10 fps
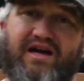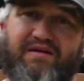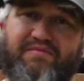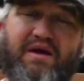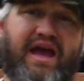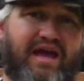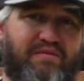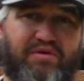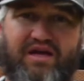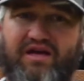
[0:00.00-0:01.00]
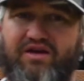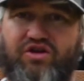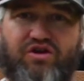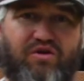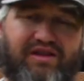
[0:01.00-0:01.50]
maybe,
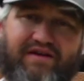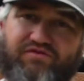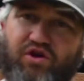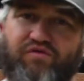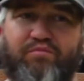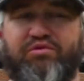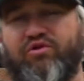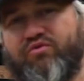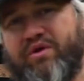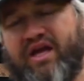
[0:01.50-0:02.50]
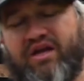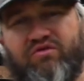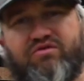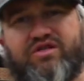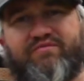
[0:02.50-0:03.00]
you know, a leftover blue wing
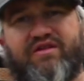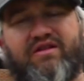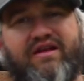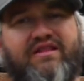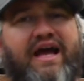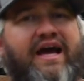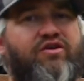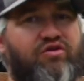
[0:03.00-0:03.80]
or something like that,